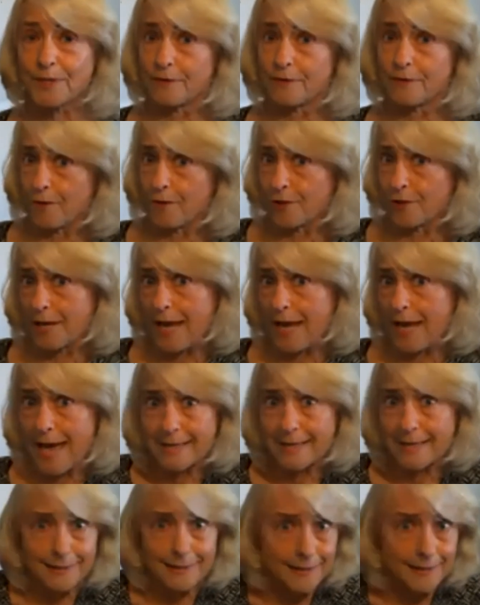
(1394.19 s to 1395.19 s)
And folic
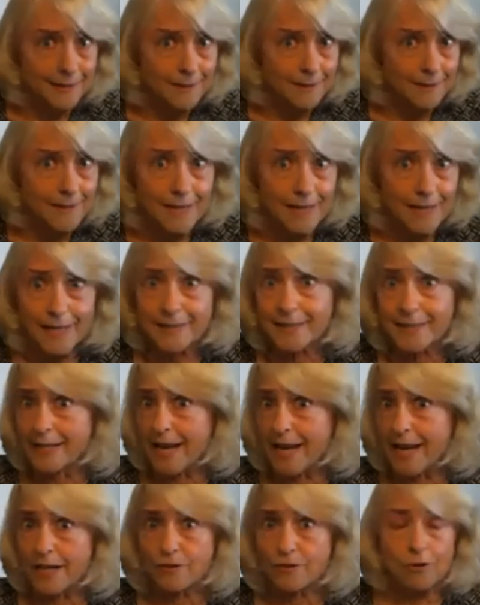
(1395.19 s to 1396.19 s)
acid is a
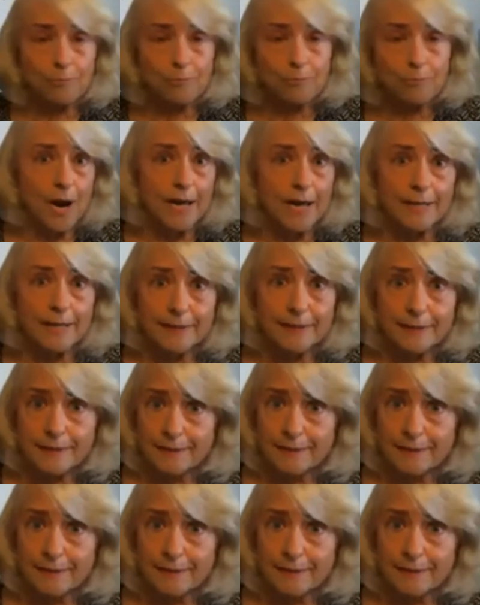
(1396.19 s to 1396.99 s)
natural product.